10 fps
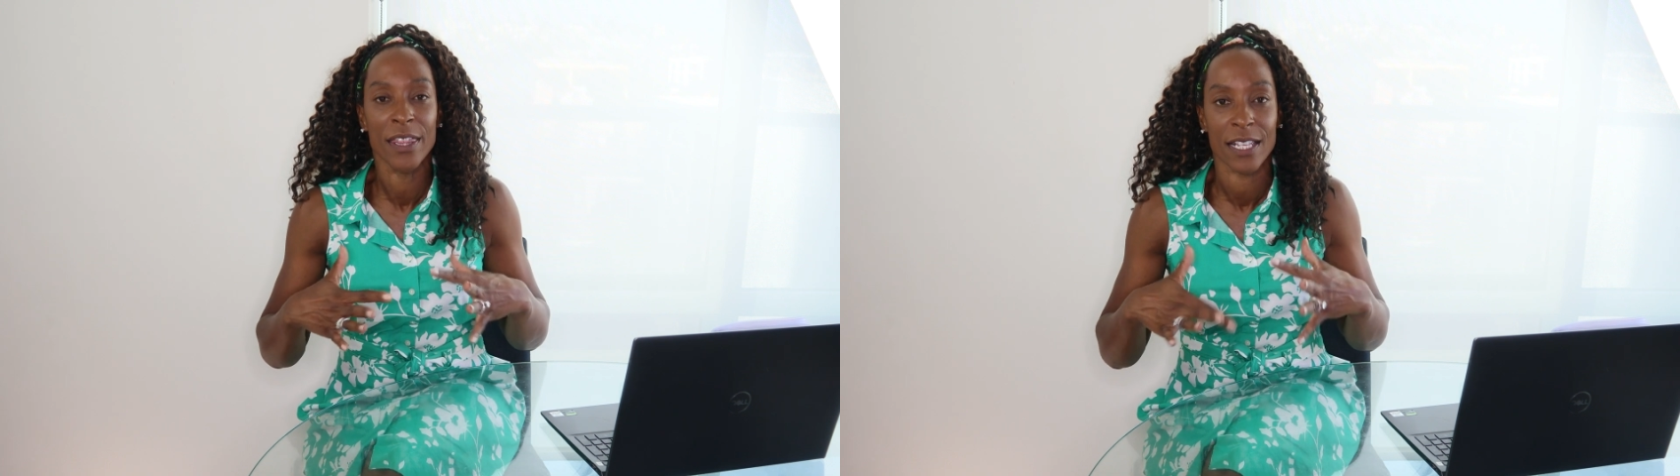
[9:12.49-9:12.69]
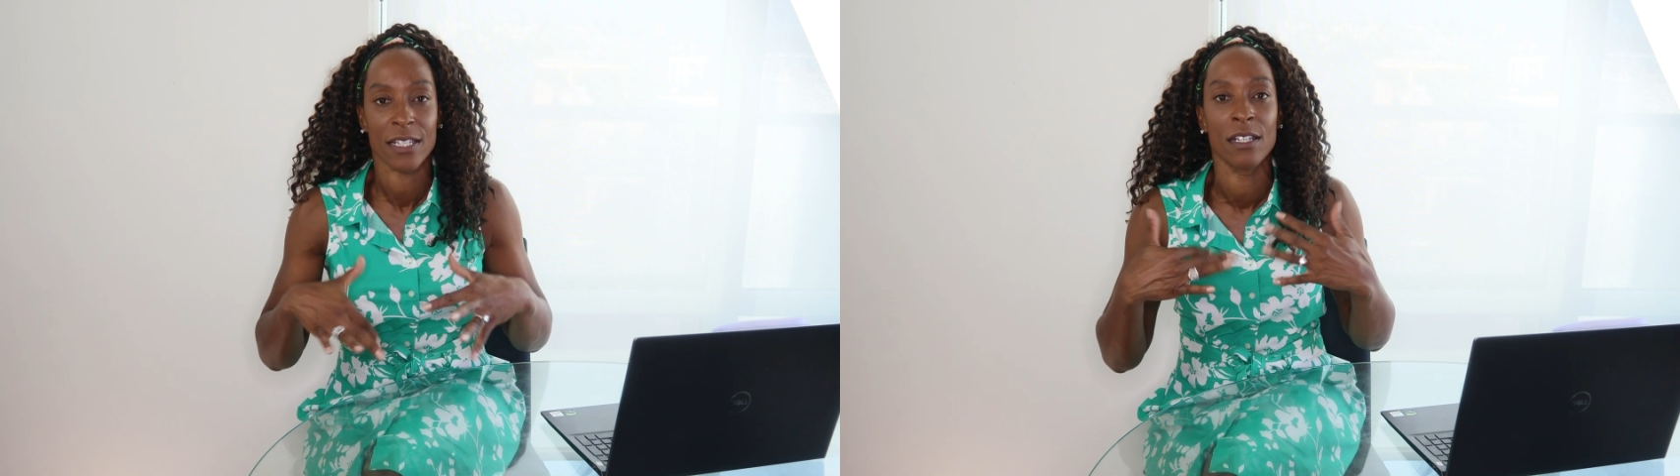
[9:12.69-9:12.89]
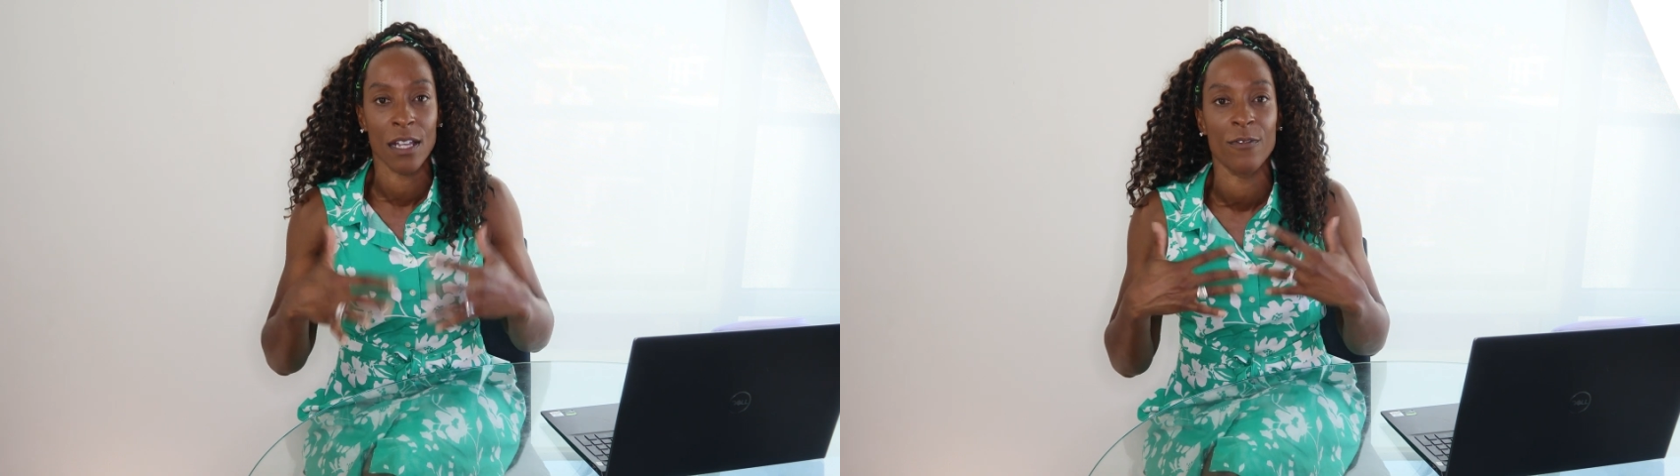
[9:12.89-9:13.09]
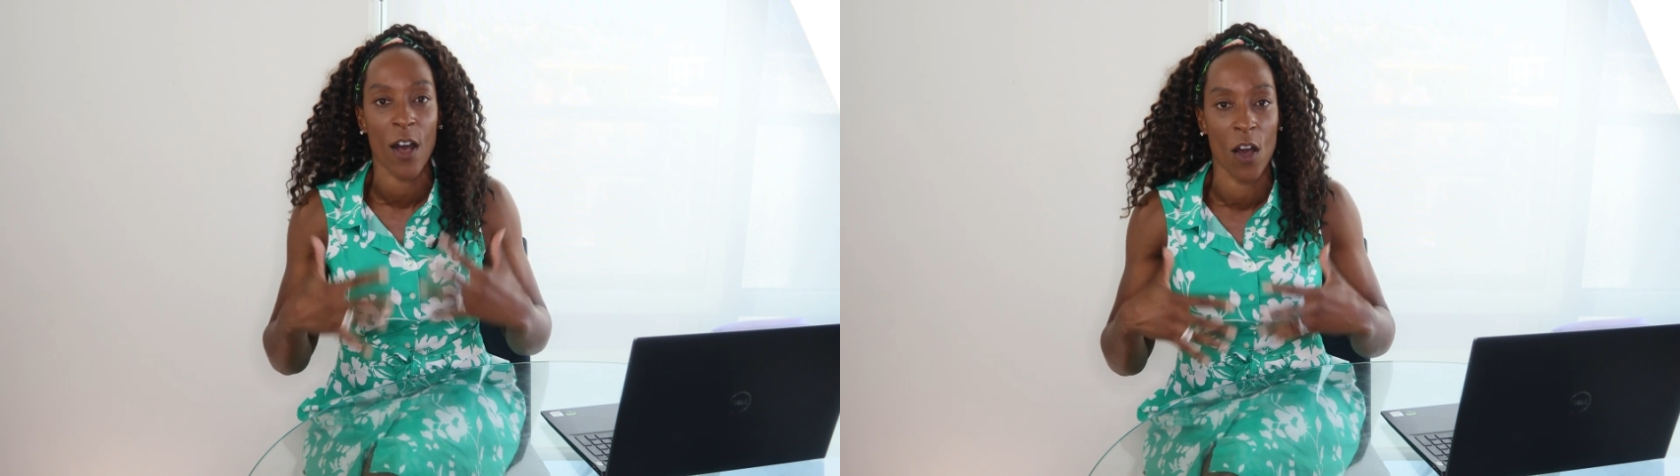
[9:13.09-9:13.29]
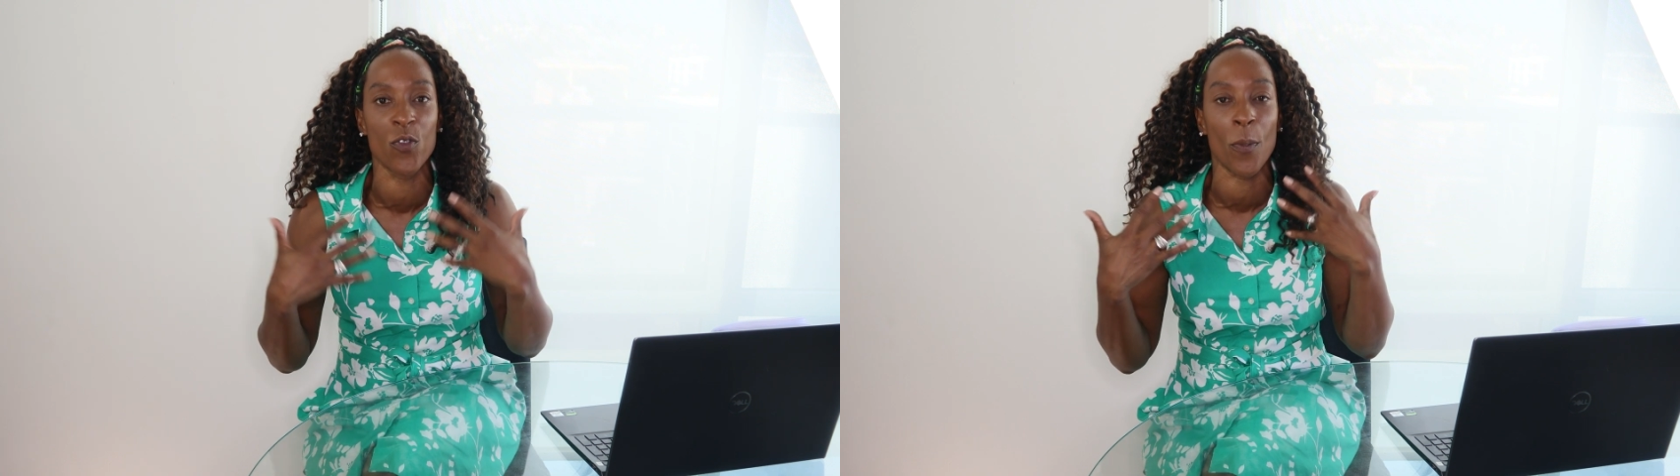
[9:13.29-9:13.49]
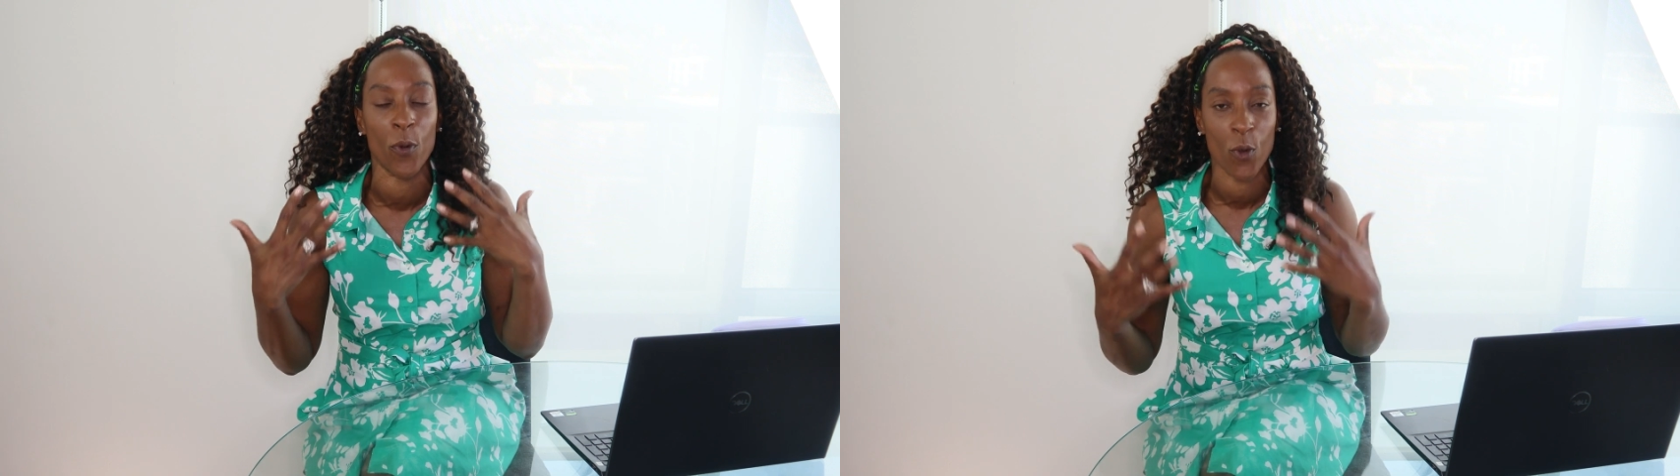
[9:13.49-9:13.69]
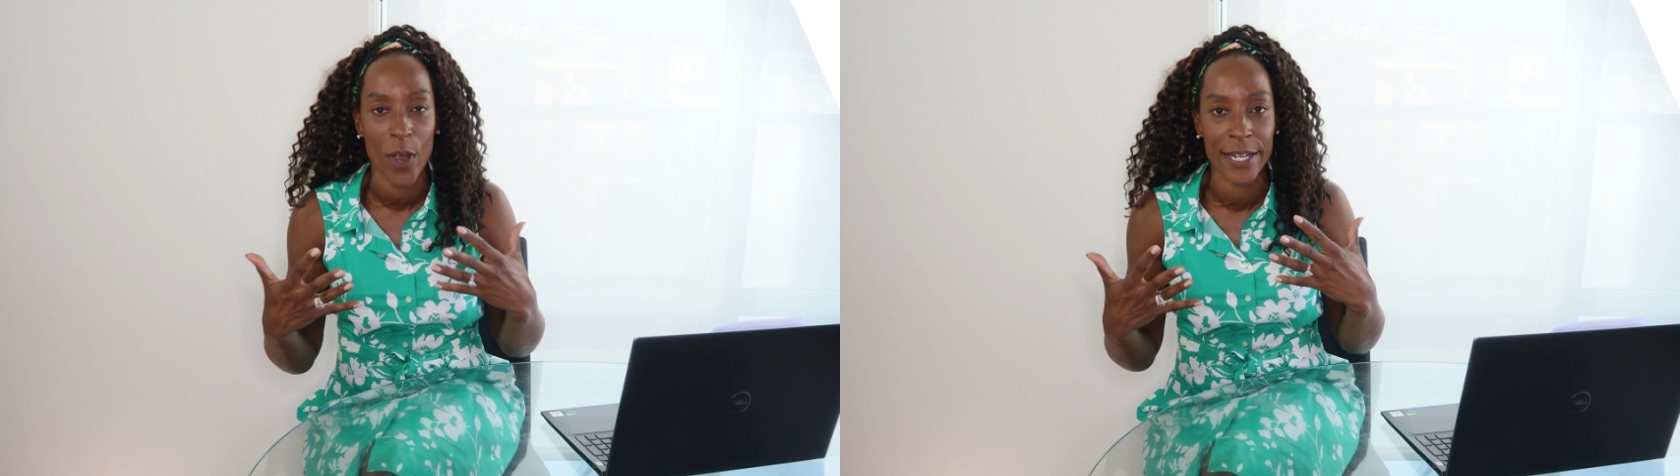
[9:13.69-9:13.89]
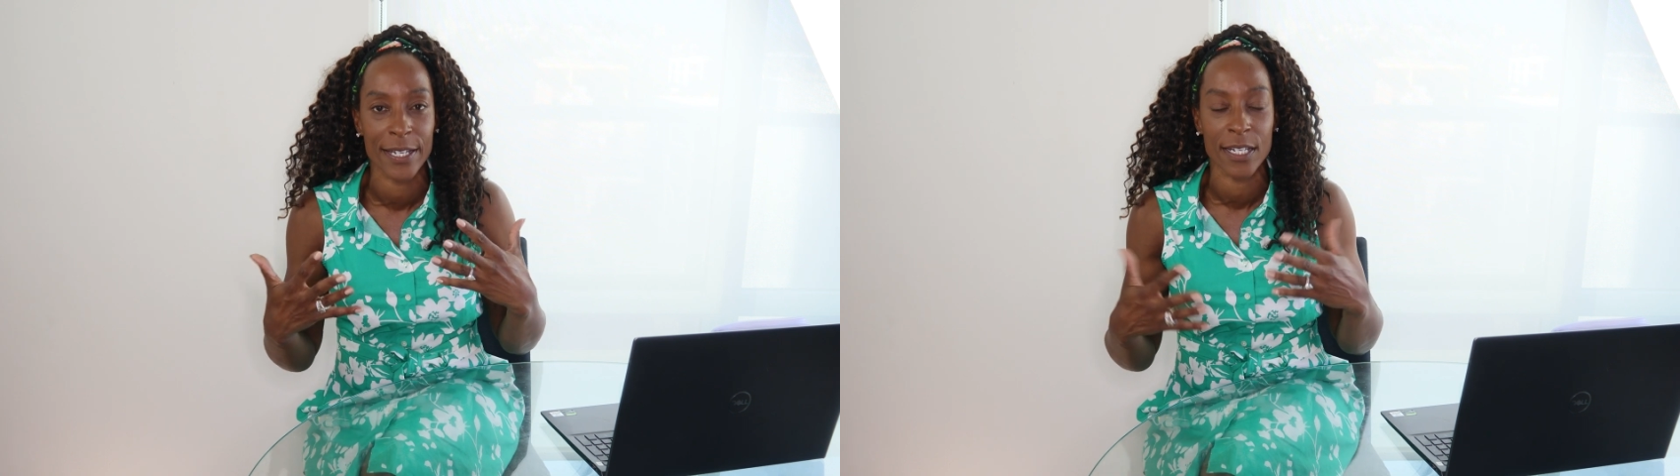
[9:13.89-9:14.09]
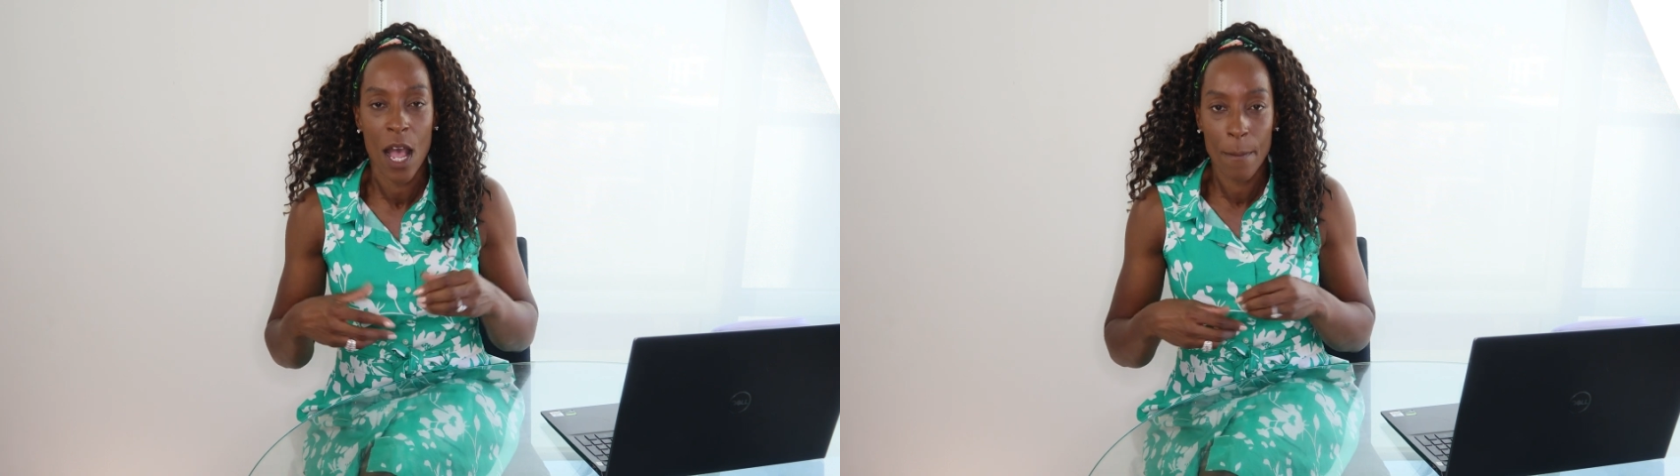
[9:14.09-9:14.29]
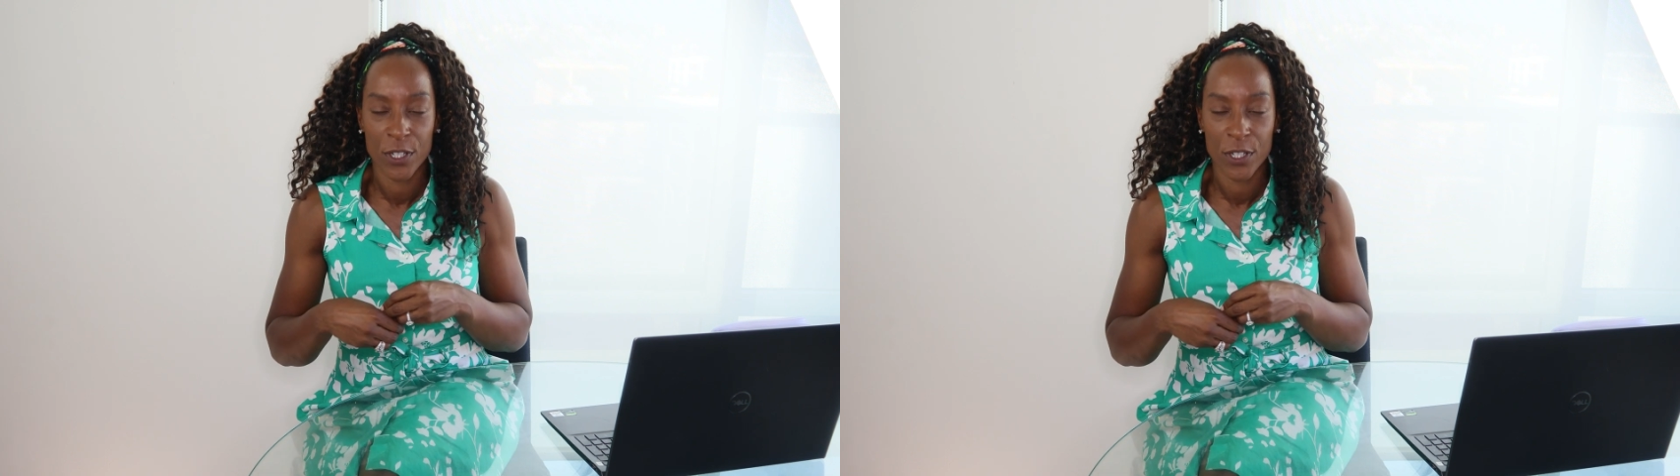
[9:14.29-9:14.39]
this love of the print,